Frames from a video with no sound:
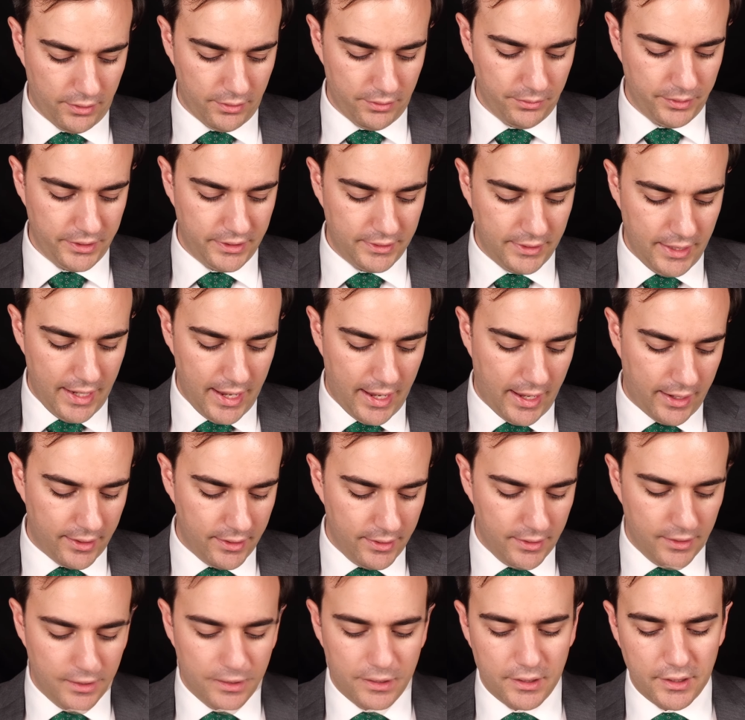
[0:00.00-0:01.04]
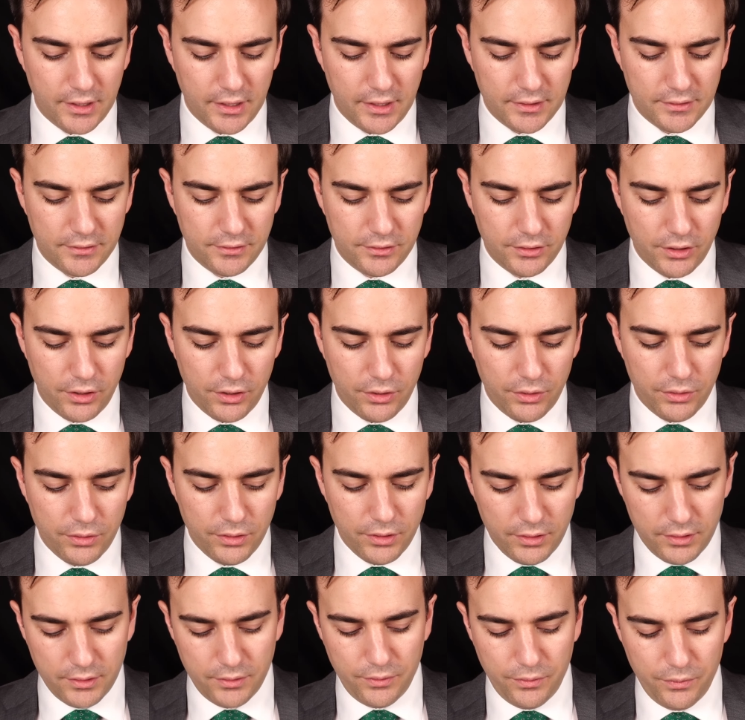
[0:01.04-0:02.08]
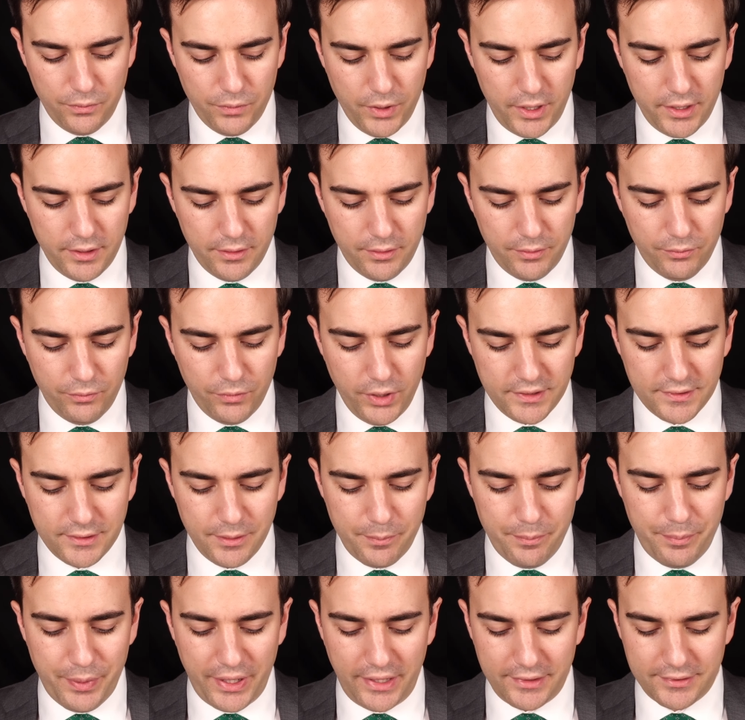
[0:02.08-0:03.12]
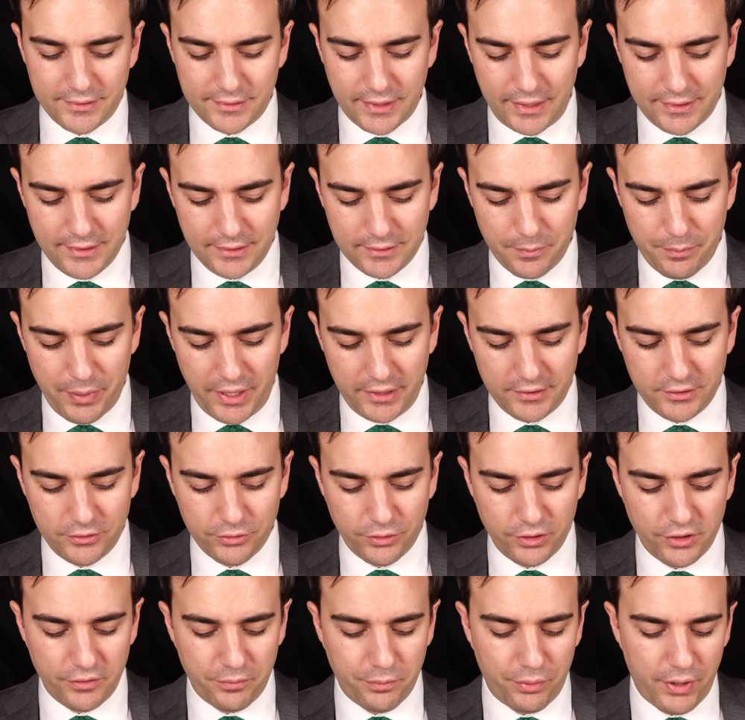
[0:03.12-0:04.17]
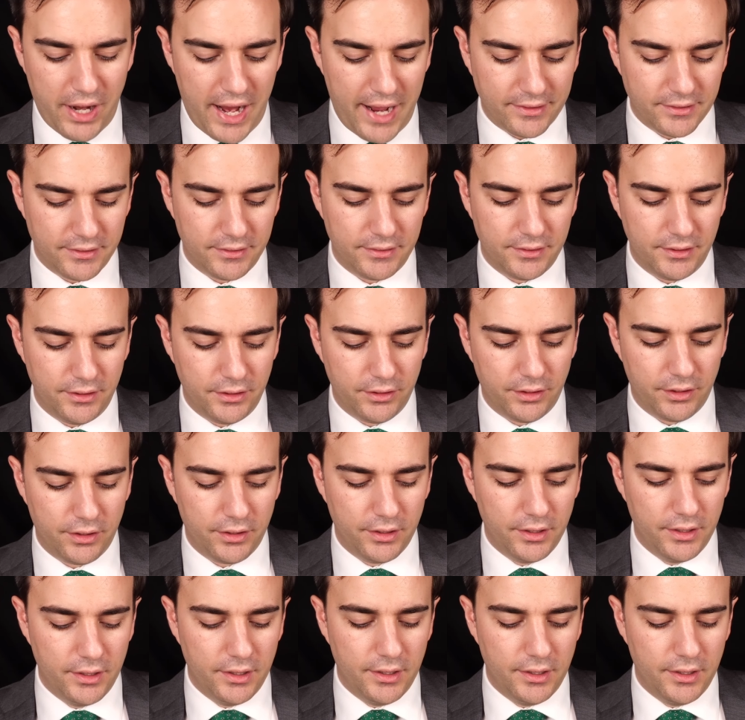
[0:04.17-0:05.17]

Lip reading: with that. And so what's the best? I think the best sort of practice here